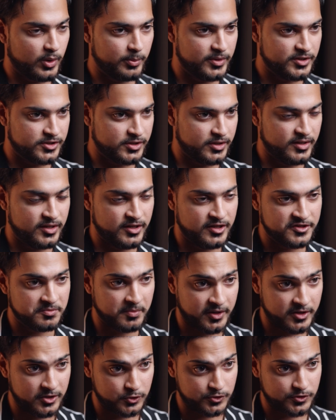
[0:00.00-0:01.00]
to mention is
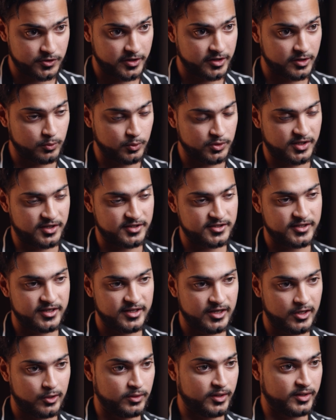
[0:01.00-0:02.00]
my newsletter, which I send
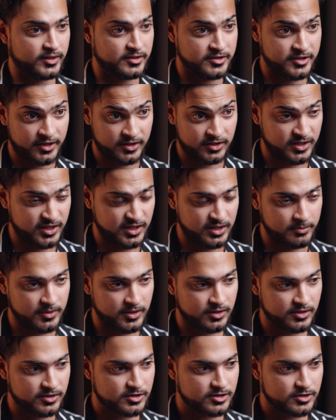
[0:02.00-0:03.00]
out like daily
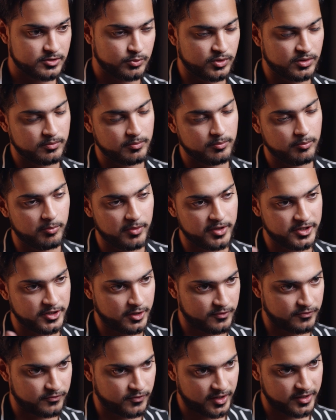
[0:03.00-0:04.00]
emails. Well, Monday
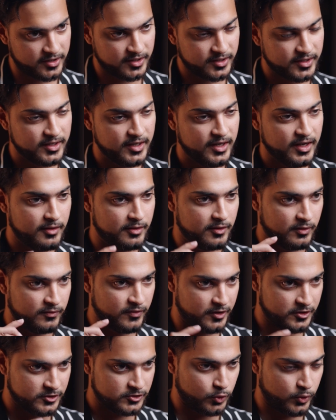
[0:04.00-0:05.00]
to Friday. They're
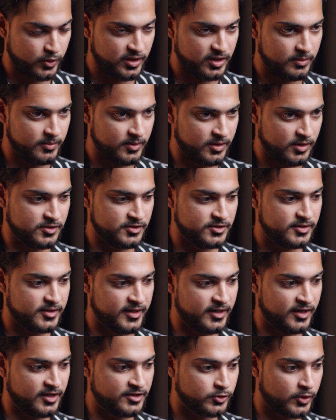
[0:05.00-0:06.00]
very short emails
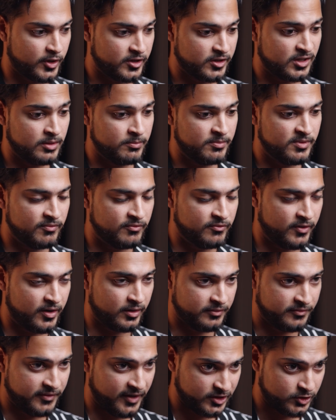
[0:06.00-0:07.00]
and I try to keep them very
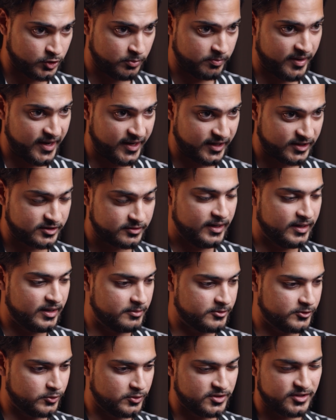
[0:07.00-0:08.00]
value packed.
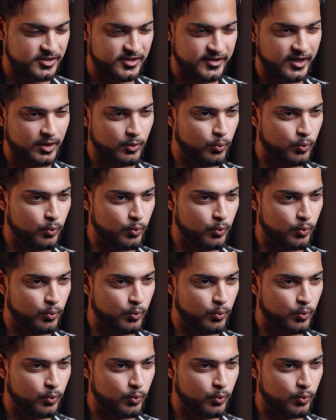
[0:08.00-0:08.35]
So it's like a